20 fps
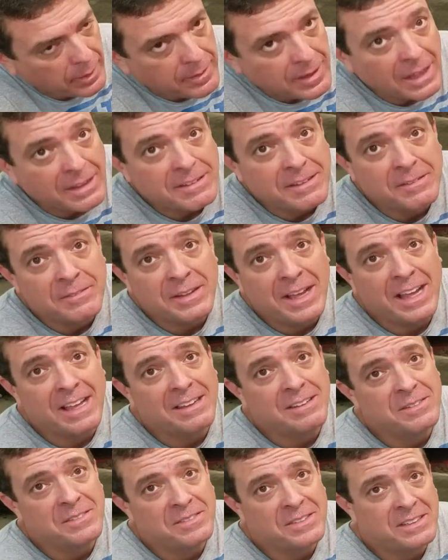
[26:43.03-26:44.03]
That's the
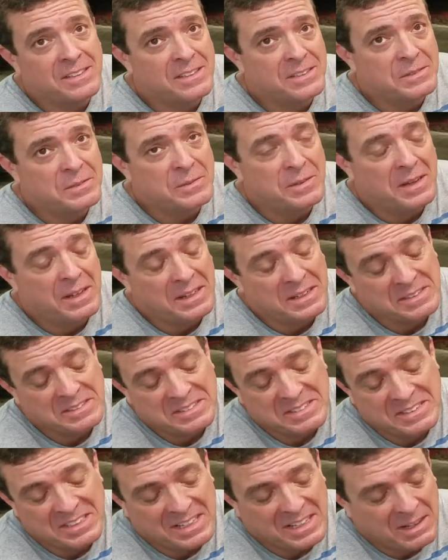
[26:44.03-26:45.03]
last one's gonna spawn
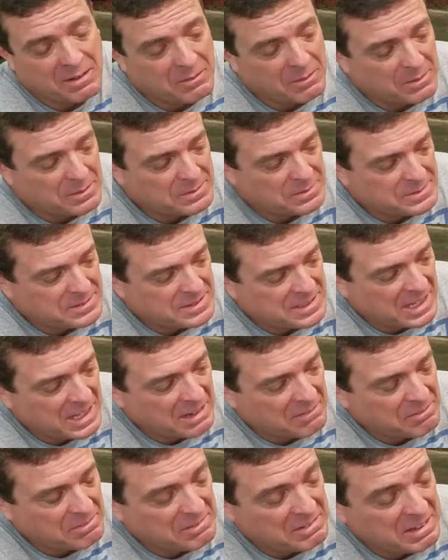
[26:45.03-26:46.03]
us now on
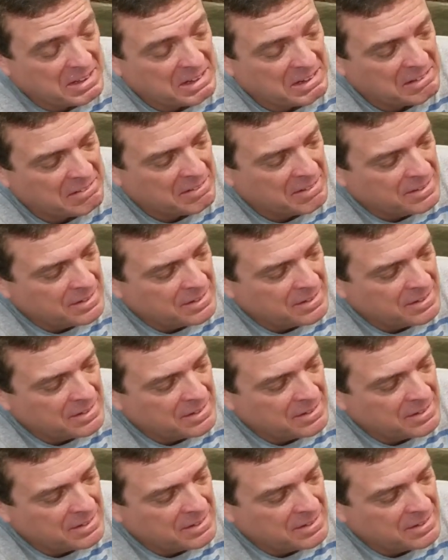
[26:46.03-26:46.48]
Death Play.